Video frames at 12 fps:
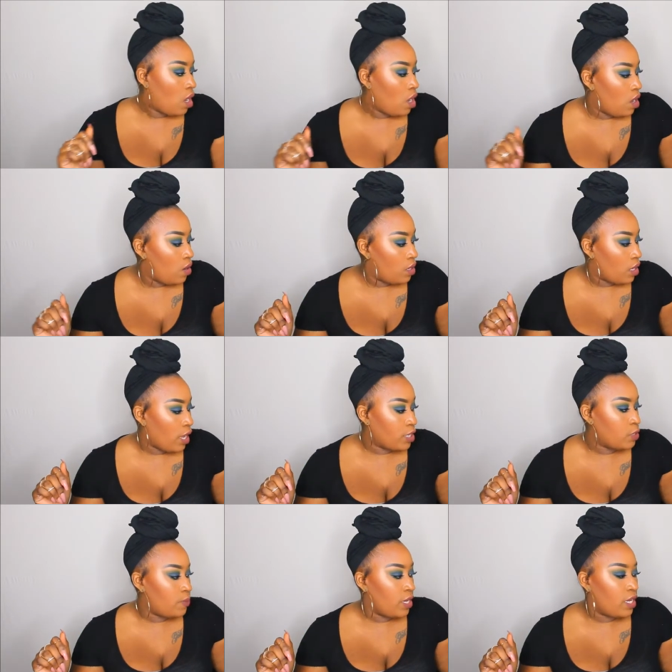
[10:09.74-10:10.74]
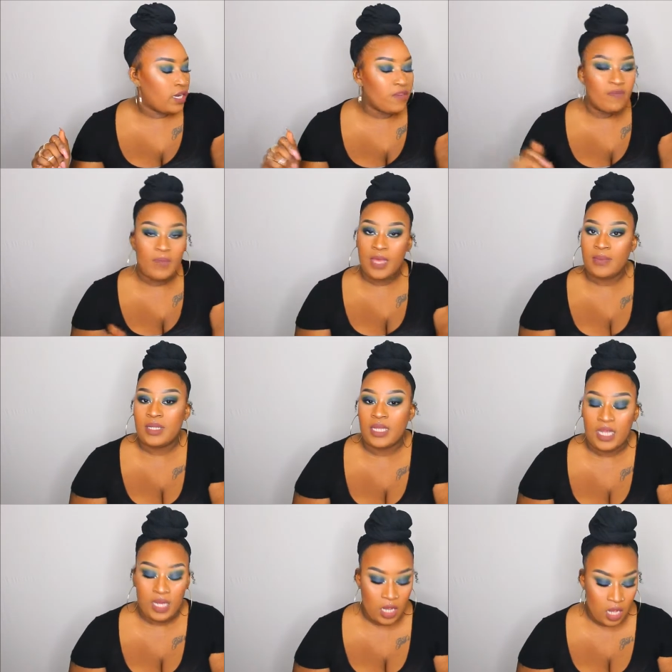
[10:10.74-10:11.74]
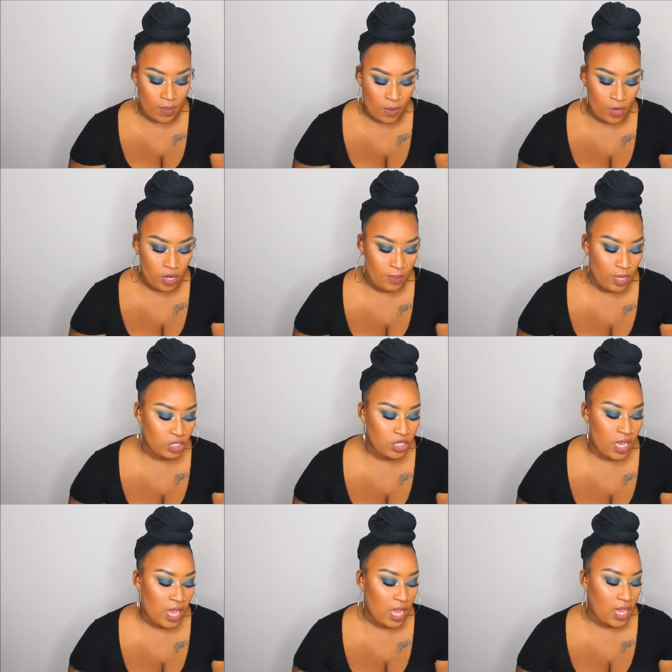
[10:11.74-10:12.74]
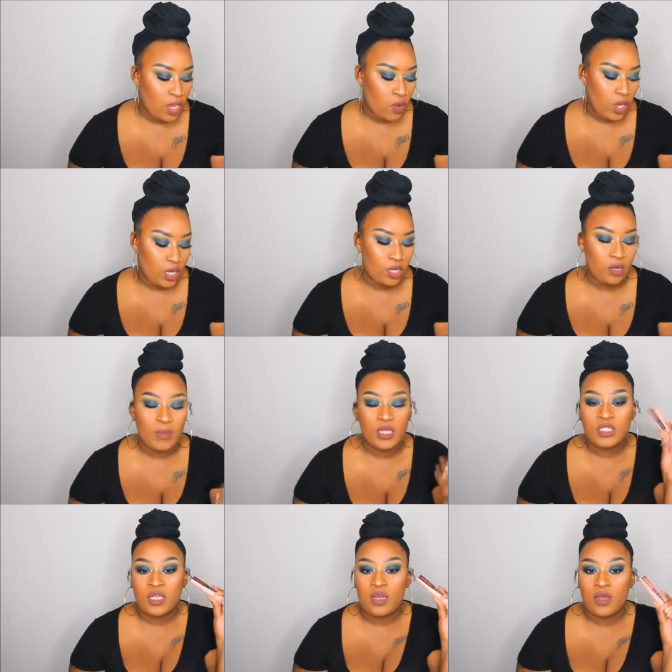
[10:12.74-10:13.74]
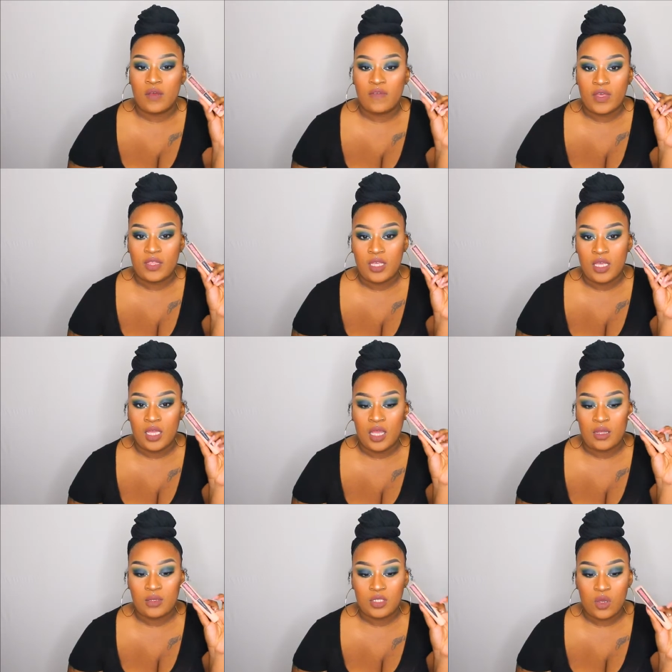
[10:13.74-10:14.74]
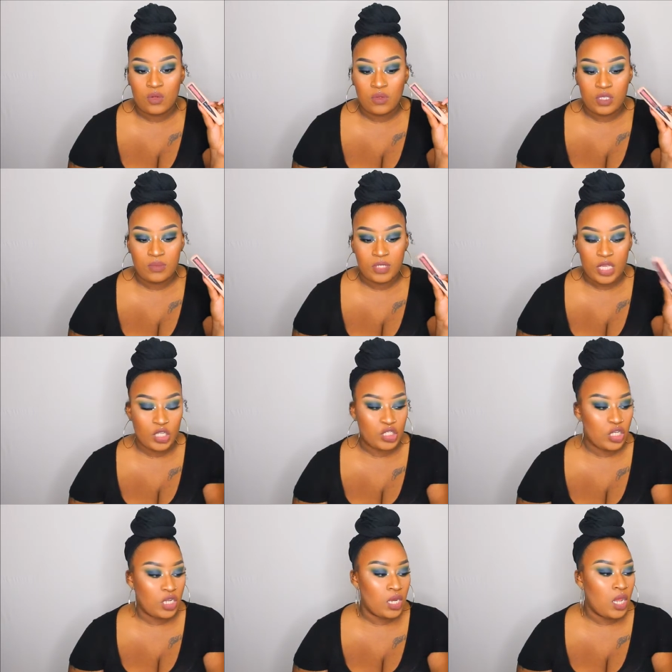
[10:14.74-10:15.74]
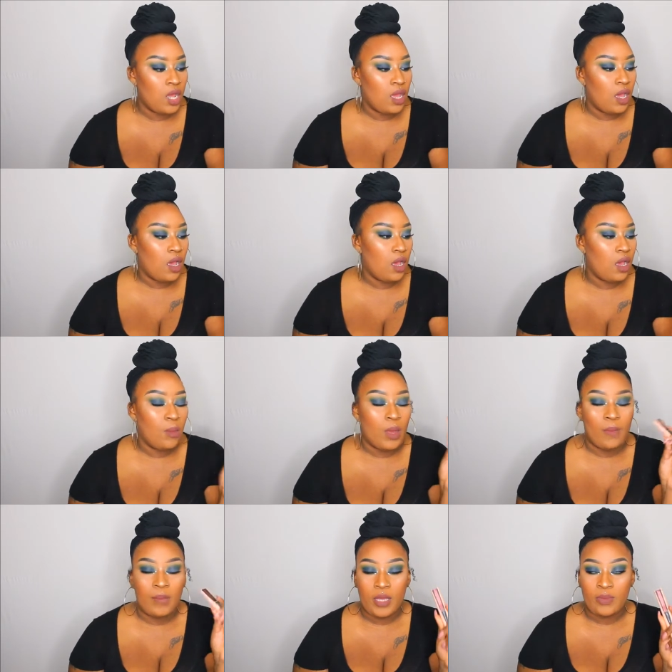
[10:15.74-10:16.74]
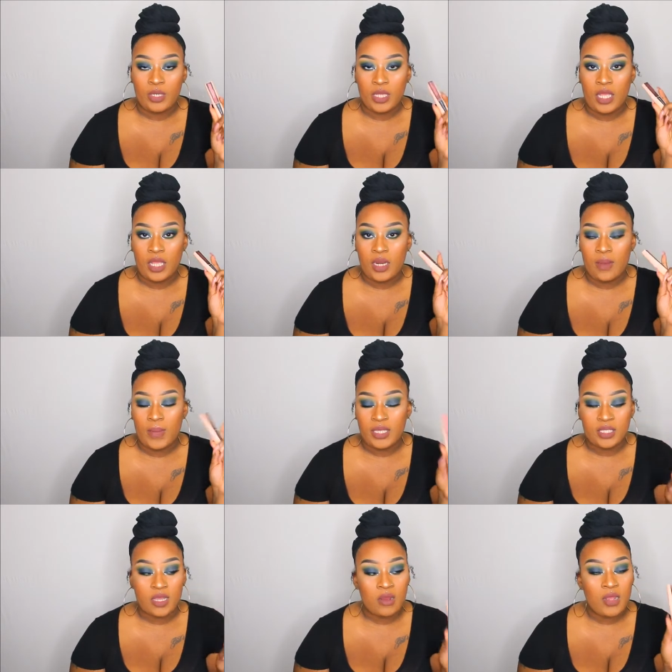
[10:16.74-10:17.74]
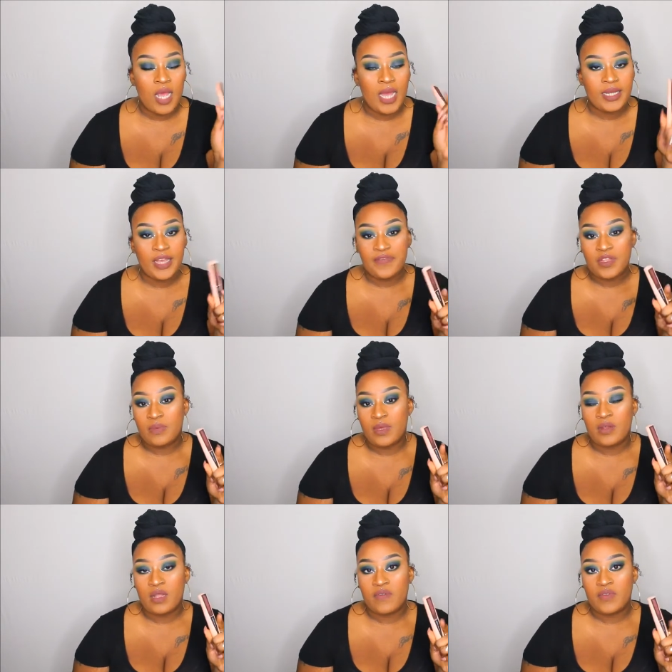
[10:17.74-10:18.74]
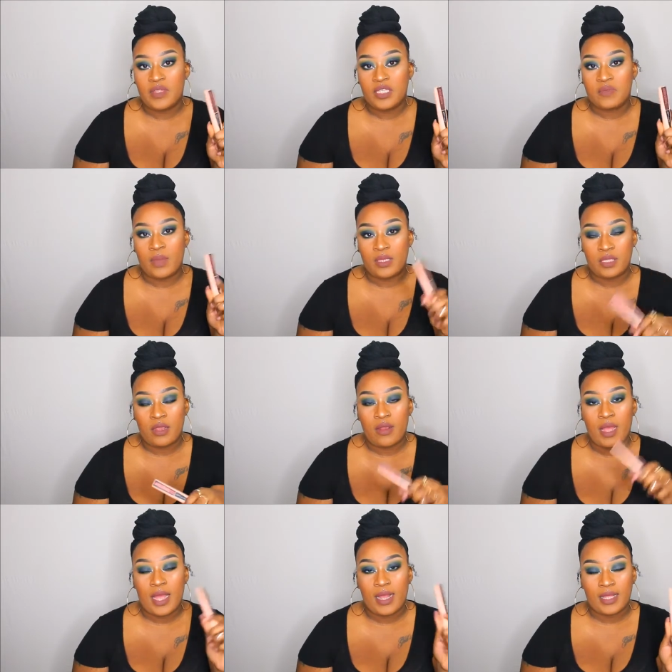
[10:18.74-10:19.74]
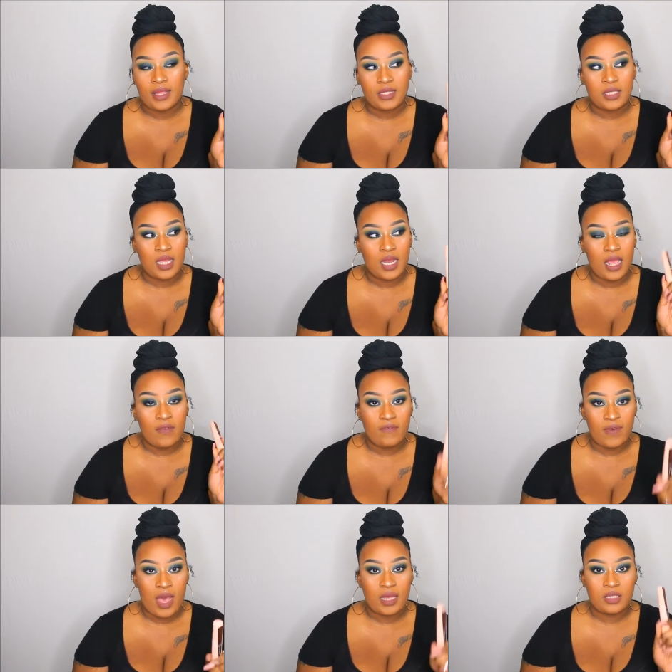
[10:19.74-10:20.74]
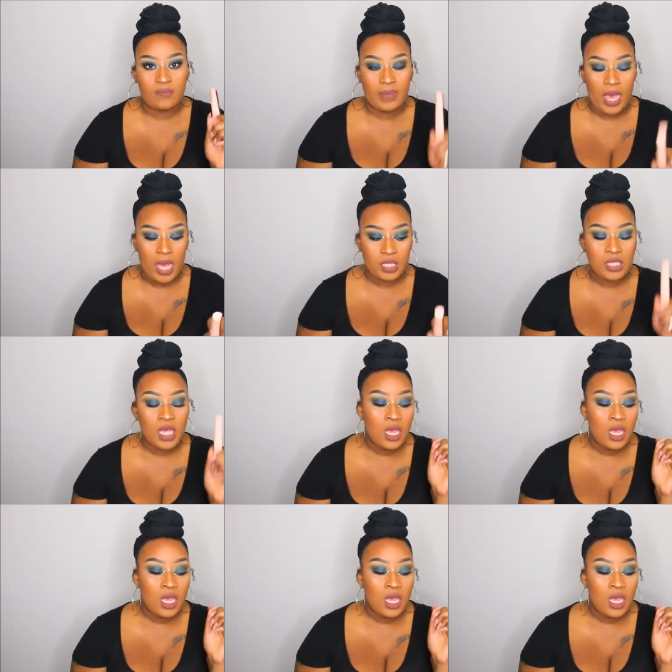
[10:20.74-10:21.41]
Okay, speaking of Maybelline, um, I want to mention a quick little mention of the Total Temptation um, Maybelline mascara. I definitely been loving this mascara. I got this in a box box.